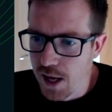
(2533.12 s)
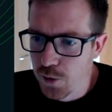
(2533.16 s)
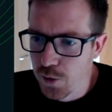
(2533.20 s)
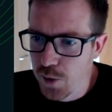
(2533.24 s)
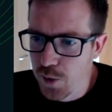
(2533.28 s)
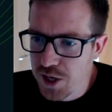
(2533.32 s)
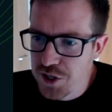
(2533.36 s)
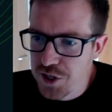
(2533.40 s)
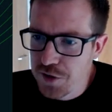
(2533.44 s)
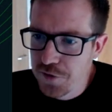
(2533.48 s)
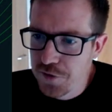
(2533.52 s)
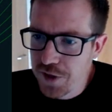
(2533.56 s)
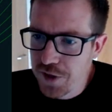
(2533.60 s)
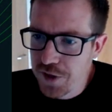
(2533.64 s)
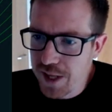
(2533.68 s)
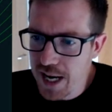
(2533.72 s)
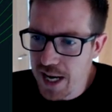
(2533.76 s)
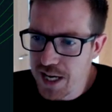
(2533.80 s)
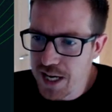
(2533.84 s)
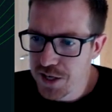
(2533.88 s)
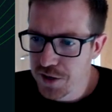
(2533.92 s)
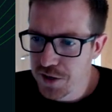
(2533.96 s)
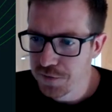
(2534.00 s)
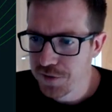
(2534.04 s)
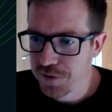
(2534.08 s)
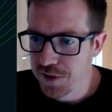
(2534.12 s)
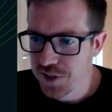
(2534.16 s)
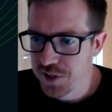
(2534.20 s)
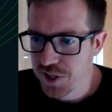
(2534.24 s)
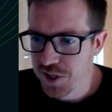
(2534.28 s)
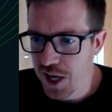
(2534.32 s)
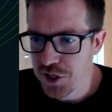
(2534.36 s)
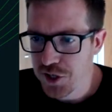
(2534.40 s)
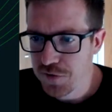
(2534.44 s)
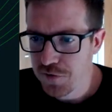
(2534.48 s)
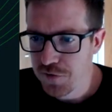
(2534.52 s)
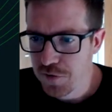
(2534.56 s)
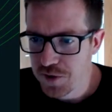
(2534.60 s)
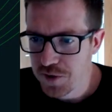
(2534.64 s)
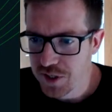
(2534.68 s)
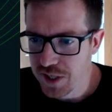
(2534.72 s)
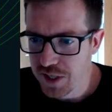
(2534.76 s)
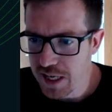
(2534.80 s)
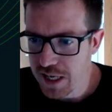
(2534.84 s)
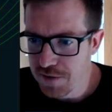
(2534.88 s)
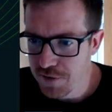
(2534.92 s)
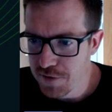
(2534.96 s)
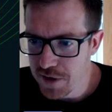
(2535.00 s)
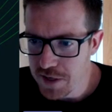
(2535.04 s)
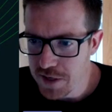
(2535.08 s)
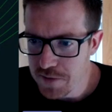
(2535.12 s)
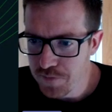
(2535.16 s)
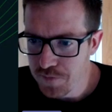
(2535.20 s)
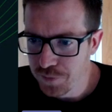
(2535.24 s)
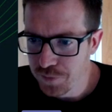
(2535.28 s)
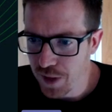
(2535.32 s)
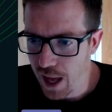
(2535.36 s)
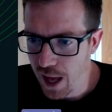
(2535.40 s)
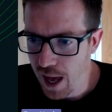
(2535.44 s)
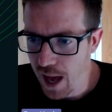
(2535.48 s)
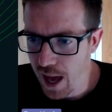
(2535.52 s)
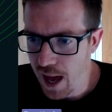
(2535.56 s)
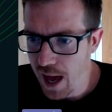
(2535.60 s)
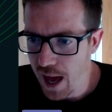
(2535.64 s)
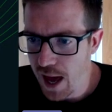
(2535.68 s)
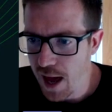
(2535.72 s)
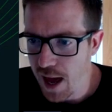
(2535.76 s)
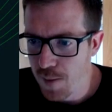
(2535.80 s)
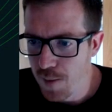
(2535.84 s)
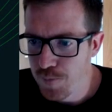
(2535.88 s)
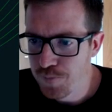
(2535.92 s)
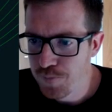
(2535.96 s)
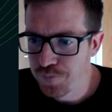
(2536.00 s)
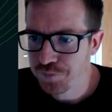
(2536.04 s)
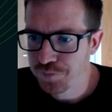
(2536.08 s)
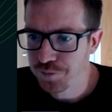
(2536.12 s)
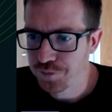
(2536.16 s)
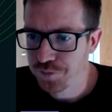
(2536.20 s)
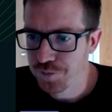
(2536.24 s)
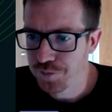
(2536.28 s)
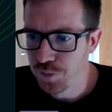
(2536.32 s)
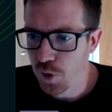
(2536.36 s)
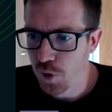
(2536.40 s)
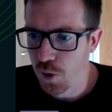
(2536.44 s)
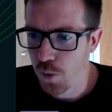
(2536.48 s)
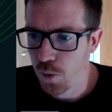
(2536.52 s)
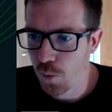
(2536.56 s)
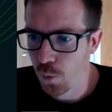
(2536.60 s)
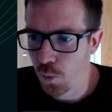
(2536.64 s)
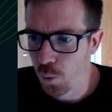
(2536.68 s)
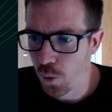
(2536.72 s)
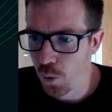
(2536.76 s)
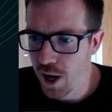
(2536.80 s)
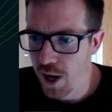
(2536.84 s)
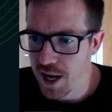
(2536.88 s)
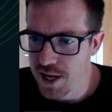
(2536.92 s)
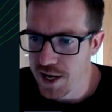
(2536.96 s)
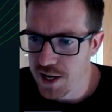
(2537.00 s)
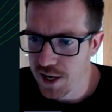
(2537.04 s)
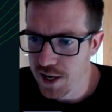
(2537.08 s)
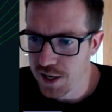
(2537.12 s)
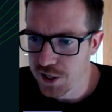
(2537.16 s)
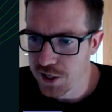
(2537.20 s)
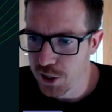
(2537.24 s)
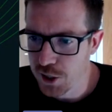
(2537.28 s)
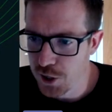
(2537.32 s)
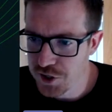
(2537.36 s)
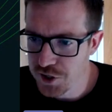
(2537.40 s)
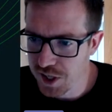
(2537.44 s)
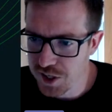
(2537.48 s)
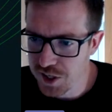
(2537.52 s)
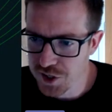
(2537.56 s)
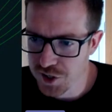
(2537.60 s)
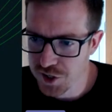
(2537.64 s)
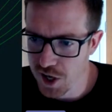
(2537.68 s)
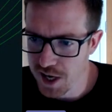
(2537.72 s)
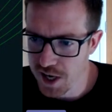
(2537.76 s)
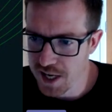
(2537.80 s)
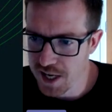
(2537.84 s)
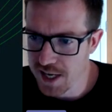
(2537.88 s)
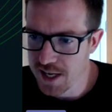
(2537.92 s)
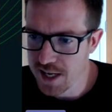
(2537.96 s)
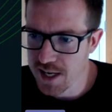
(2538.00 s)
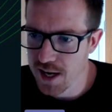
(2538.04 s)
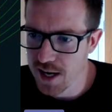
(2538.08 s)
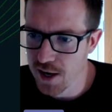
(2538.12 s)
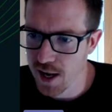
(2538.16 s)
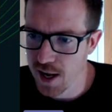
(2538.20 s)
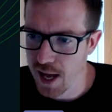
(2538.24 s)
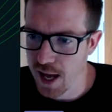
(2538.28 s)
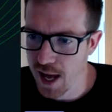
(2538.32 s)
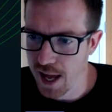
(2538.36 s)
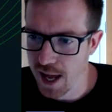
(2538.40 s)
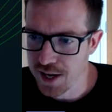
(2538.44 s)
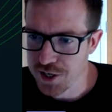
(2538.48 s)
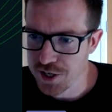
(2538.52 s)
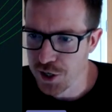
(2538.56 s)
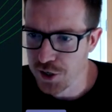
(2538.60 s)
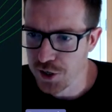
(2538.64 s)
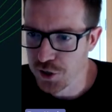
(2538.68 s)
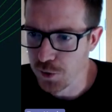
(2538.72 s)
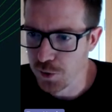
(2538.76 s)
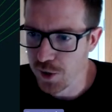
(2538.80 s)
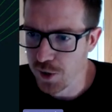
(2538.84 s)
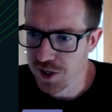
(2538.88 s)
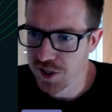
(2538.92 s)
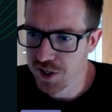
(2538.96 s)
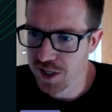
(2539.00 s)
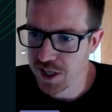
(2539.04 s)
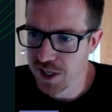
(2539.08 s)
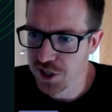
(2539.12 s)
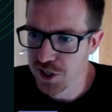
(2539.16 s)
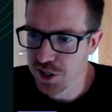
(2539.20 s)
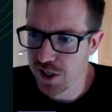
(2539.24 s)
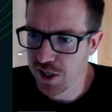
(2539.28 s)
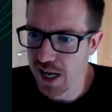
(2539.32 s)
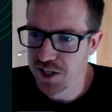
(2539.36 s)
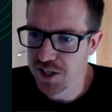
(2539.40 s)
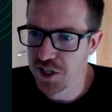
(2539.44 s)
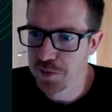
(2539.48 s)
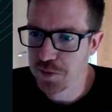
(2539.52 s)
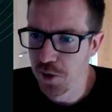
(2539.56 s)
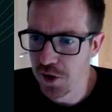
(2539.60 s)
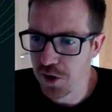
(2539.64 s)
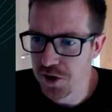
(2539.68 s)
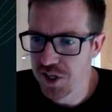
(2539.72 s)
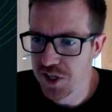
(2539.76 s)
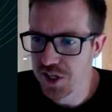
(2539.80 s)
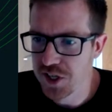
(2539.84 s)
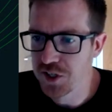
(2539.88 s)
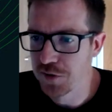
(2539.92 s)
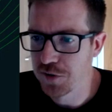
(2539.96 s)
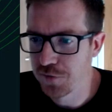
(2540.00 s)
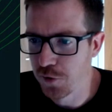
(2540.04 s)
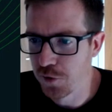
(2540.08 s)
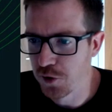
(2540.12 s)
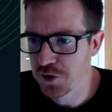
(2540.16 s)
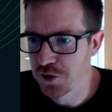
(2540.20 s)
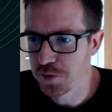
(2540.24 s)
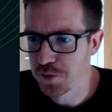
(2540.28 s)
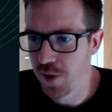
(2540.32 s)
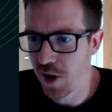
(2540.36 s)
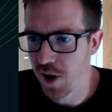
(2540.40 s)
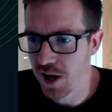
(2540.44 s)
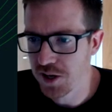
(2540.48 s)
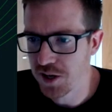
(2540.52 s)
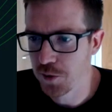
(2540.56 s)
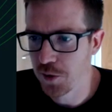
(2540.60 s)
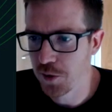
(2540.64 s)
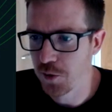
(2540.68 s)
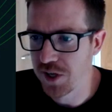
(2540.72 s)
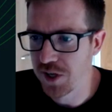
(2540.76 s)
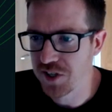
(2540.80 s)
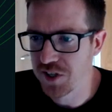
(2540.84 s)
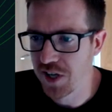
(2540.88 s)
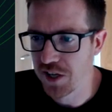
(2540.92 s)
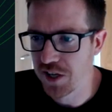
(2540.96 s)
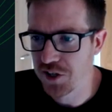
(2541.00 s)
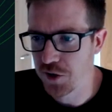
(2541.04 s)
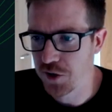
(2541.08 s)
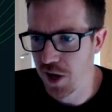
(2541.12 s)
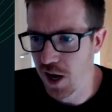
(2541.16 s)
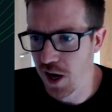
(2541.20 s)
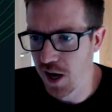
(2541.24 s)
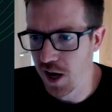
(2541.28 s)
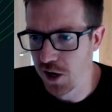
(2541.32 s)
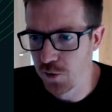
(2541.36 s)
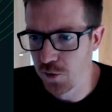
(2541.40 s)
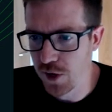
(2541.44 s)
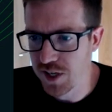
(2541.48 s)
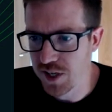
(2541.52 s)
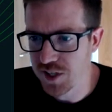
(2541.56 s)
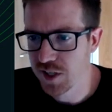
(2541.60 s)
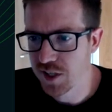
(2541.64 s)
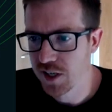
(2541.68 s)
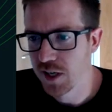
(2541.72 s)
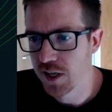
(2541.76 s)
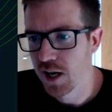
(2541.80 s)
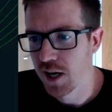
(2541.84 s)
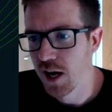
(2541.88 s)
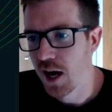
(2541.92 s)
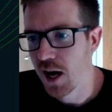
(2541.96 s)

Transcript: Question for the end of the session from Stephen. When using sign-in and user risk conditional access policies to force password resets on high risk,